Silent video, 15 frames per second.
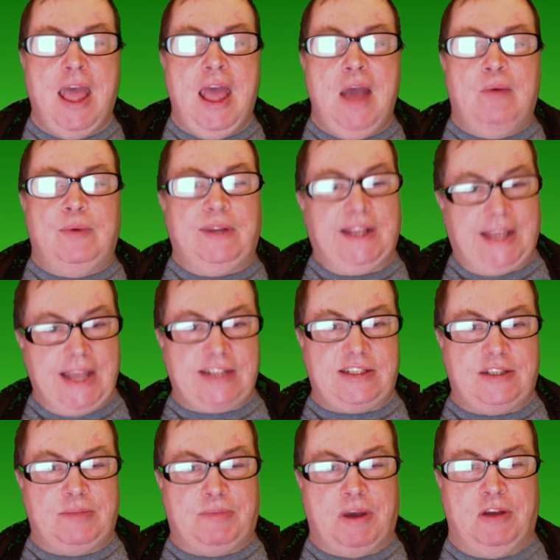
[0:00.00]
When you get
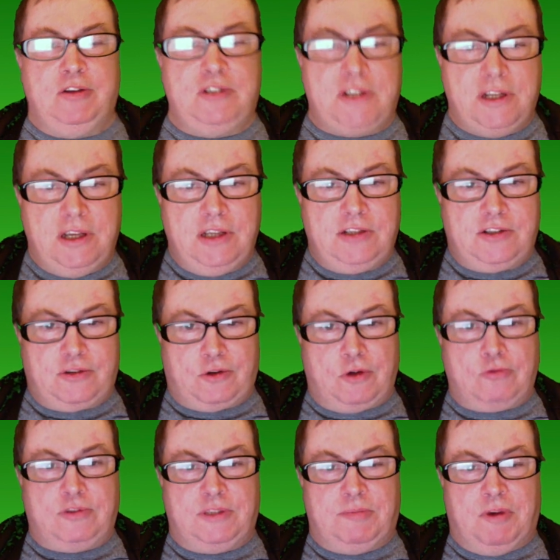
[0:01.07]
to the post,
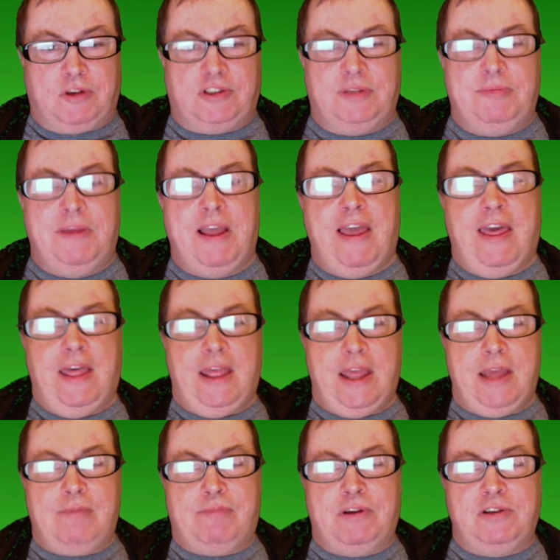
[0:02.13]
scroll to the bottom,
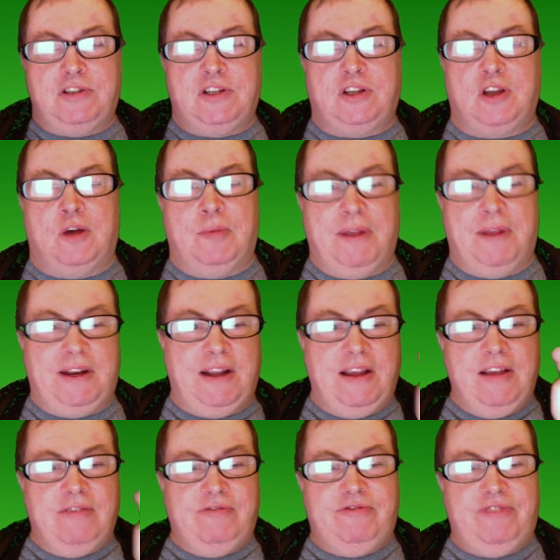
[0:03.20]
hit post a comment,
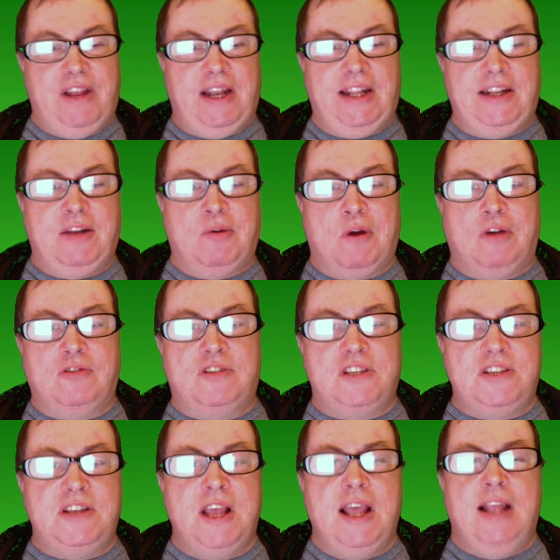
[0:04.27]
fill in your
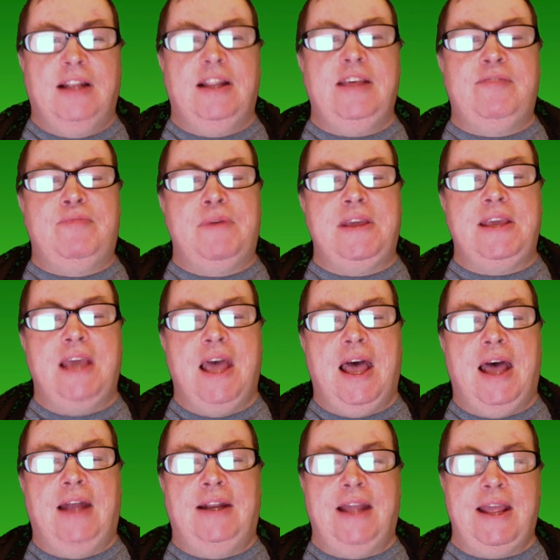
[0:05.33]
answers, leave me
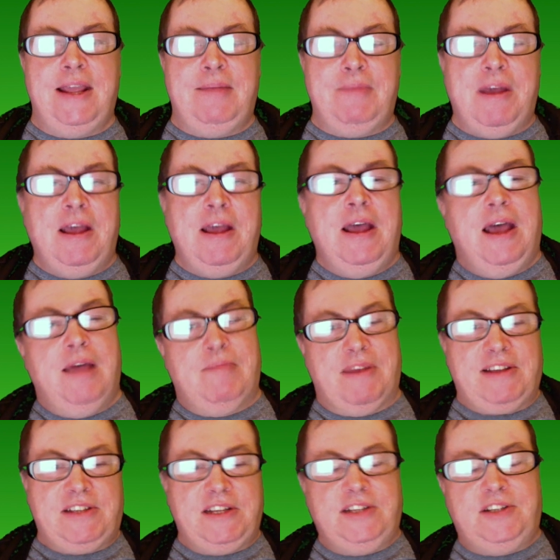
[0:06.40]
a name, a
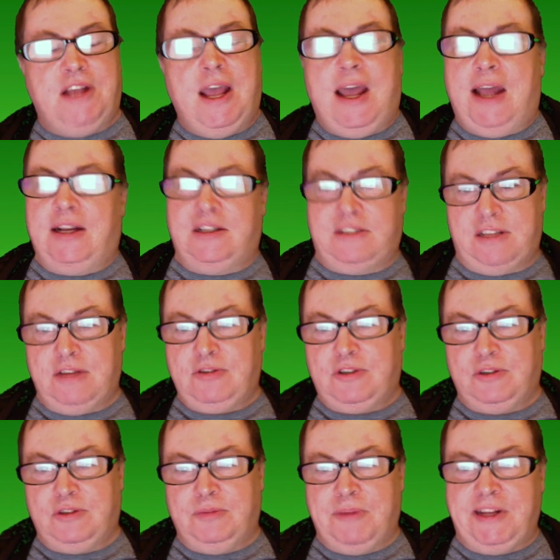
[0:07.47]
message, and a
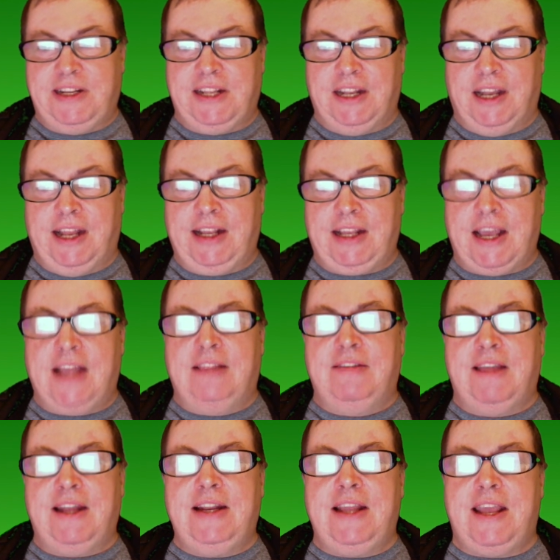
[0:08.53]
social media link, and
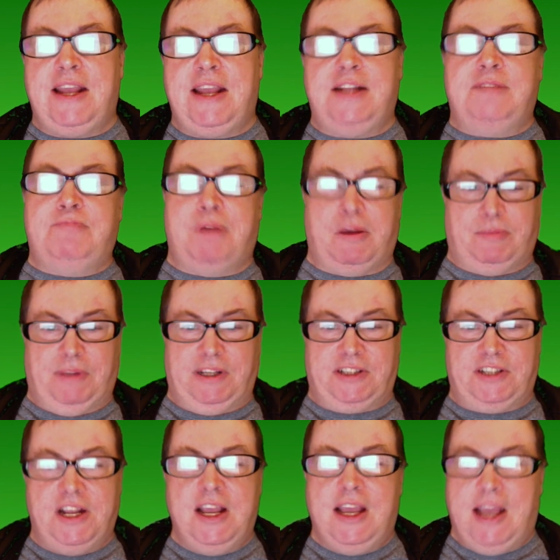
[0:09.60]
then hit
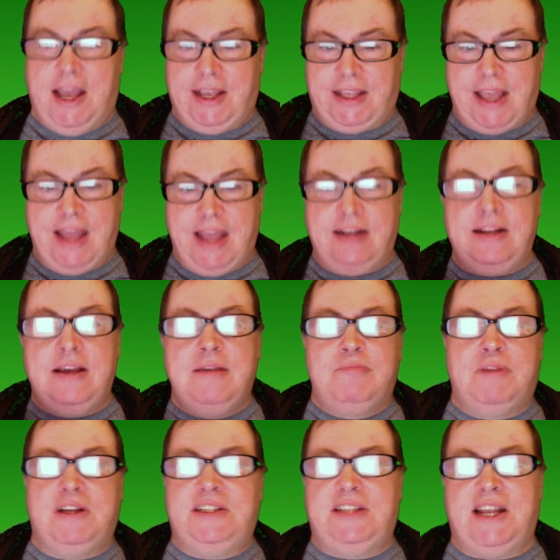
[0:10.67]
publish, again
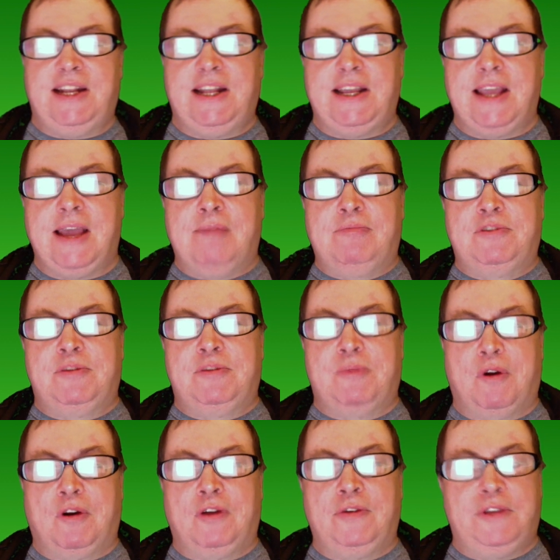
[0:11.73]
by 10 a.m.
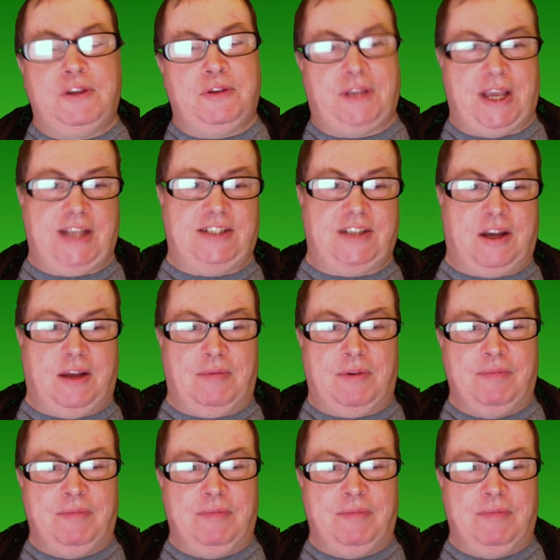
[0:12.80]
tomorrow UK time.